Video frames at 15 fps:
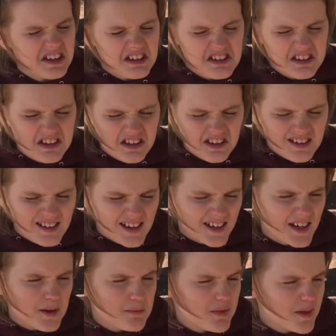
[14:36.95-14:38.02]
put them in
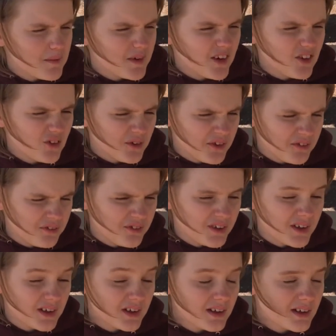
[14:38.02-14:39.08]
some kind of
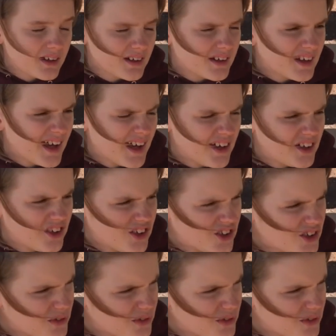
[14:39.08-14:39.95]
cage.